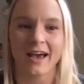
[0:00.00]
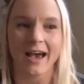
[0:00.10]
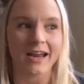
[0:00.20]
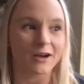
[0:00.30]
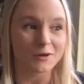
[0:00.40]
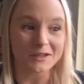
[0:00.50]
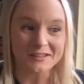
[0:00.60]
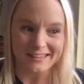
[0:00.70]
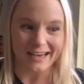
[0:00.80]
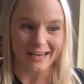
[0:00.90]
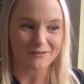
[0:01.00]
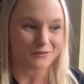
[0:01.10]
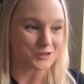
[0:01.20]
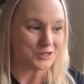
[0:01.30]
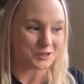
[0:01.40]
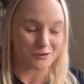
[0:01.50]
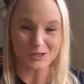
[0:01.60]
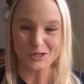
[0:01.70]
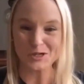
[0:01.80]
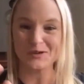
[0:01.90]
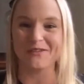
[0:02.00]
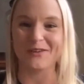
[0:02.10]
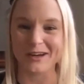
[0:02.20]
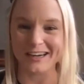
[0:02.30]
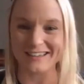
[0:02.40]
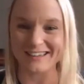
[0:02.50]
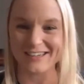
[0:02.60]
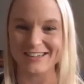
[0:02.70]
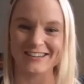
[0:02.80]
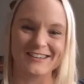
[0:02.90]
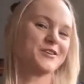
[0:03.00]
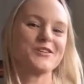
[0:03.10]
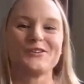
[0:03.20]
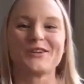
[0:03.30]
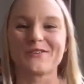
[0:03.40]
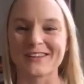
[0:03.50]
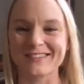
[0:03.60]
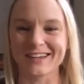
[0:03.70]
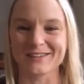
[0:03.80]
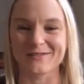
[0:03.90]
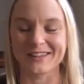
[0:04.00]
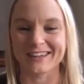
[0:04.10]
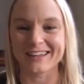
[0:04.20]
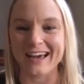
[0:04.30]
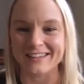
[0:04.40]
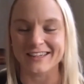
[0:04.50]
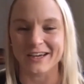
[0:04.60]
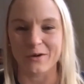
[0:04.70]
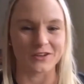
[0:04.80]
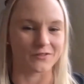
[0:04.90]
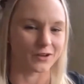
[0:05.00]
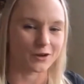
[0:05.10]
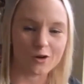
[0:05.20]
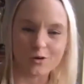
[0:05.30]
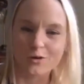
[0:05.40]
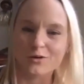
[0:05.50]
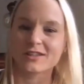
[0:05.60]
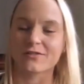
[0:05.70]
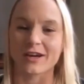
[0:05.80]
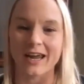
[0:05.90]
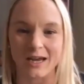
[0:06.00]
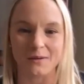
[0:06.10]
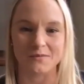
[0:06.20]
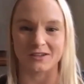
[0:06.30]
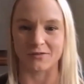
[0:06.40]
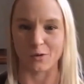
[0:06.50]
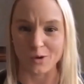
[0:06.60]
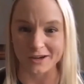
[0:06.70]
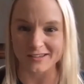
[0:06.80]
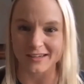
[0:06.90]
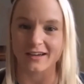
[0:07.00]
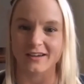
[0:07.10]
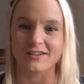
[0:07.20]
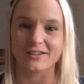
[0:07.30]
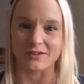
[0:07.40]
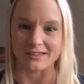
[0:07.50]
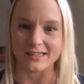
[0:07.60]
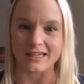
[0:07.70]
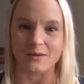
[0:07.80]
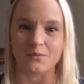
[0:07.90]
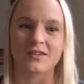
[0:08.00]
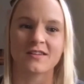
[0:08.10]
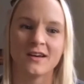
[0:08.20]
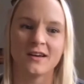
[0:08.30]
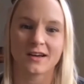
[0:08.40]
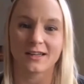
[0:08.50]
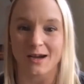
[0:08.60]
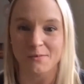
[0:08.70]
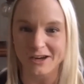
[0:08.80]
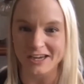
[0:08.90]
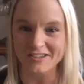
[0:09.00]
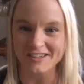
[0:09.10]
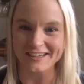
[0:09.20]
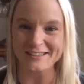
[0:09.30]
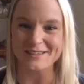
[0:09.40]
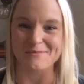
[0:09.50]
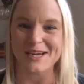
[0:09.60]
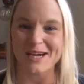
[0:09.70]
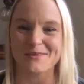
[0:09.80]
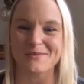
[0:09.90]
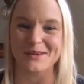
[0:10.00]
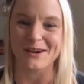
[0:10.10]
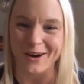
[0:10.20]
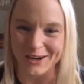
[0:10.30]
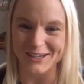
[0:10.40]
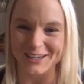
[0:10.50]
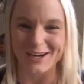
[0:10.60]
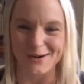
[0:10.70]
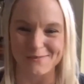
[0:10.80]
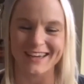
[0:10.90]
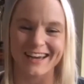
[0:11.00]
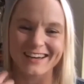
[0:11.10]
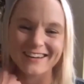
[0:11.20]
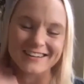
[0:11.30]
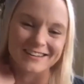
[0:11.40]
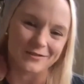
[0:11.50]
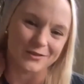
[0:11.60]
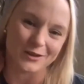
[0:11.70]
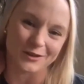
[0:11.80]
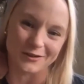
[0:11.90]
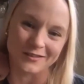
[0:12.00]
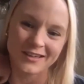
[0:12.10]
And I will say for, two different organizations on two different sides of the Atlantic with different goals, different aims, different work styles, different teams, collaboration can sometimes be hard and complicated and difficult.